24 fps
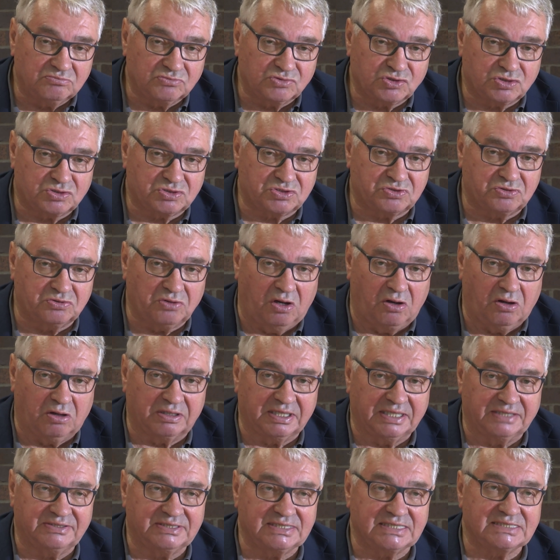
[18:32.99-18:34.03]
strong
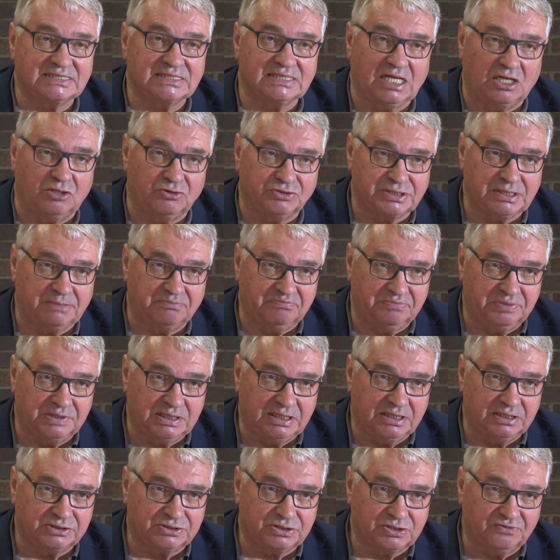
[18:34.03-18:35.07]
in the southern
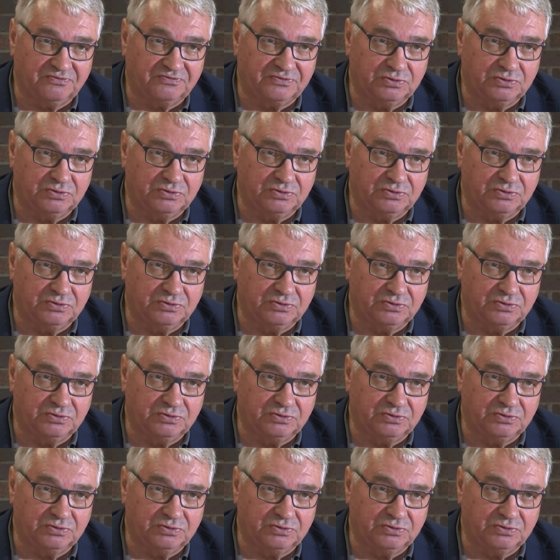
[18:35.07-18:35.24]
parts of